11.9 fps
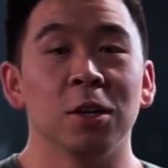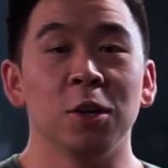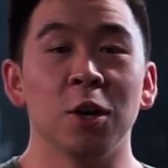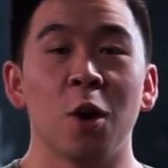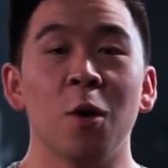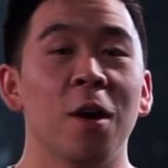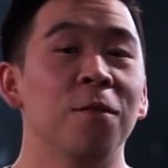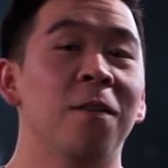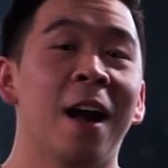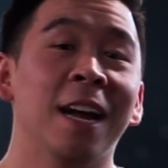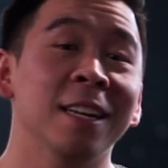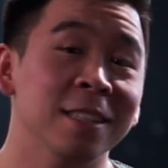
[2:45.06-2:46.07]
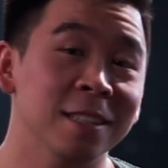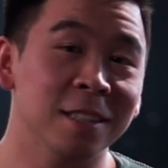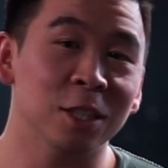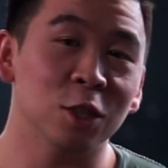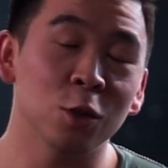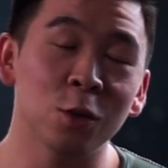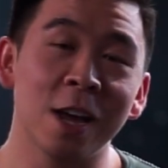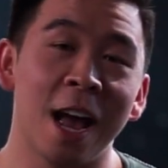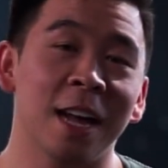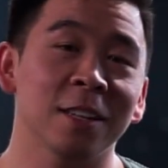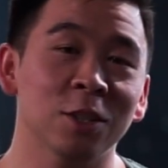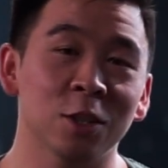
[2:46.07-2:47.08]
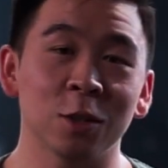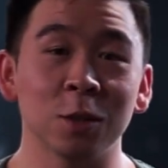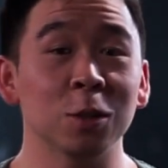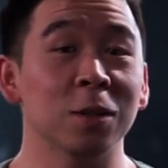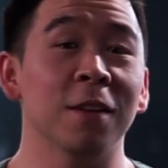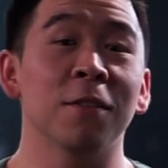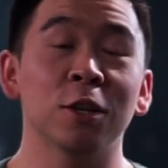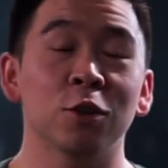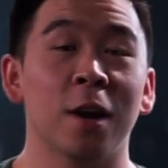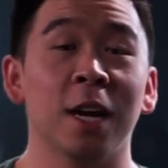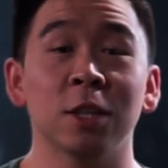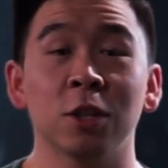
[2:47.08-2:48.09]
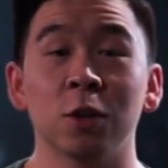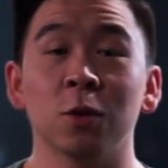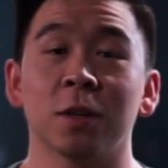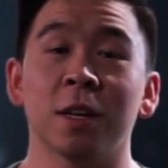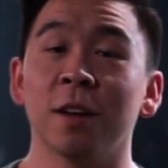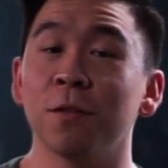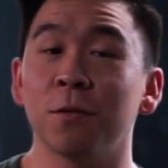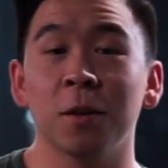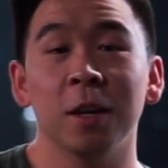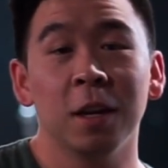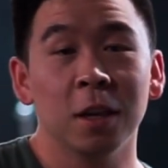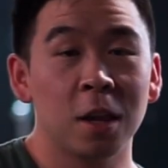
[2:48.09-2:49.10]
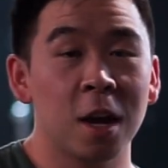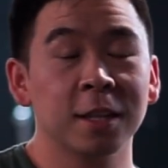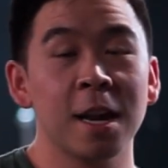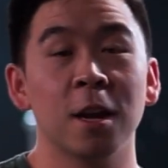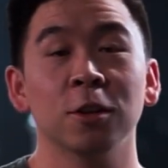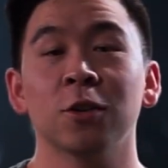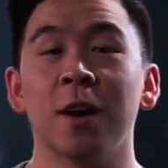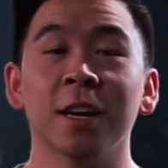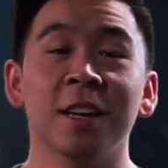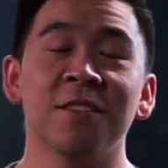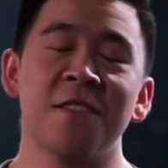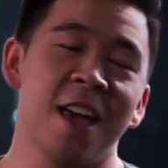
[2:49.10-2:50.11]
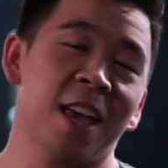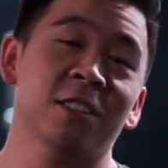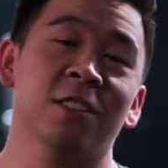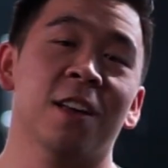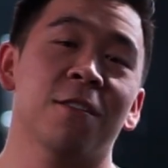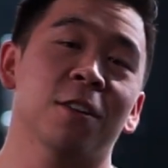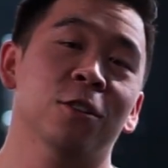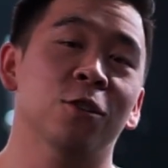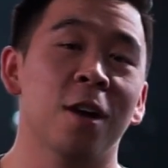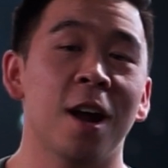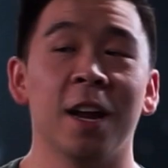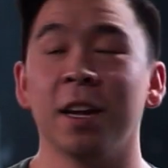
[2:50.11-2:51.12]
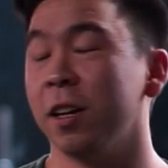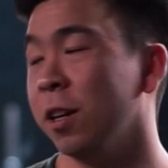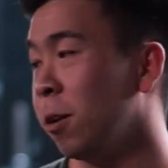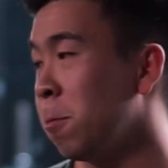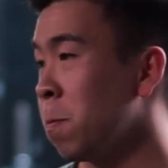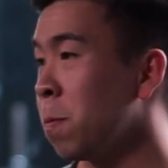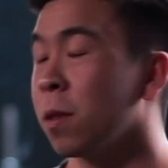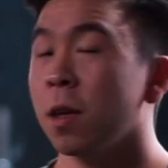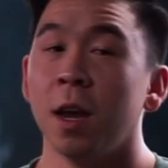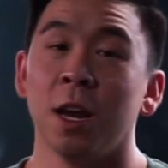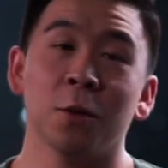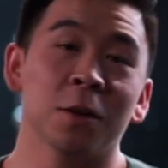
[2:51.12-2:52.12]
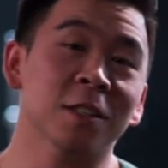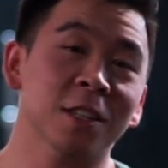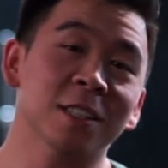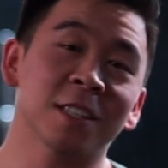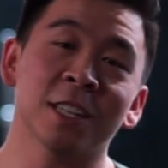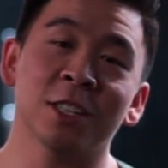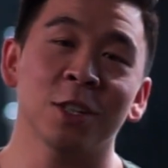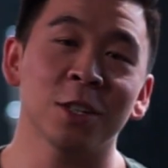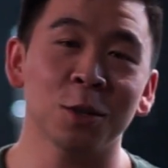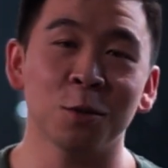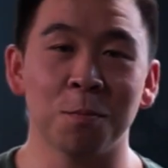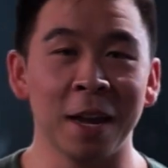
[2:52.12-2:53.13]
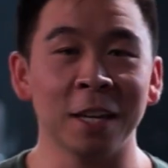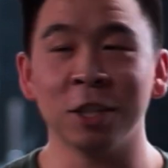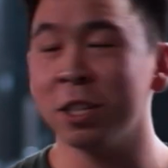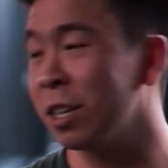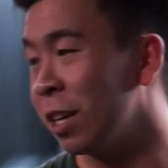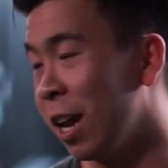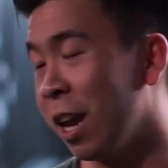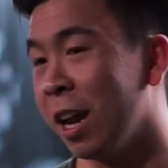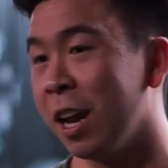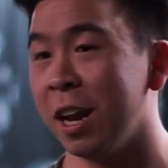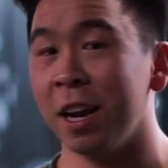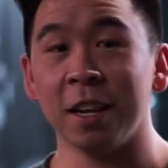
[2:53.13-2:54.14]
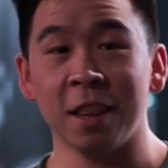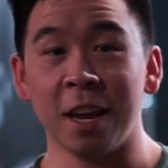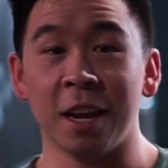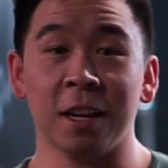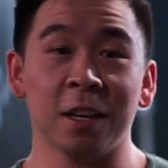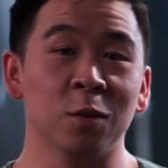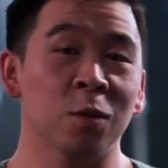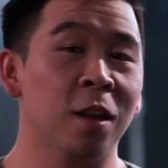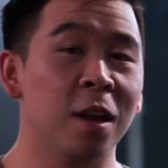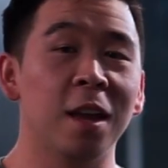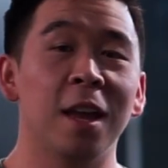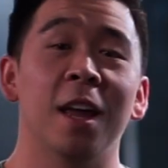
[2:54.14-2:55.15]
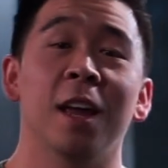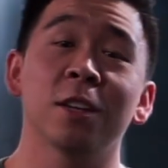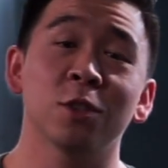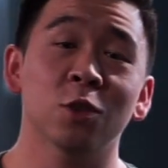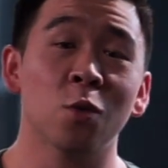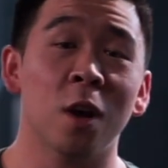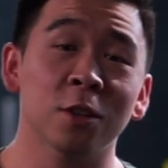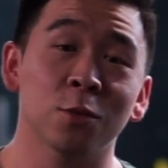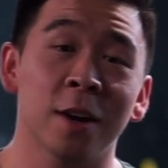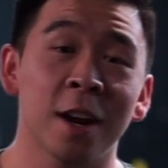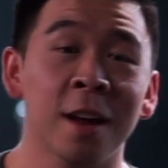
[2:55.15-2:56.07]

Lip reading: you know, advise you guys to give it a try too. Give LockDown a try, give A7 a try. Anyways, let's get to benching and then head to squats right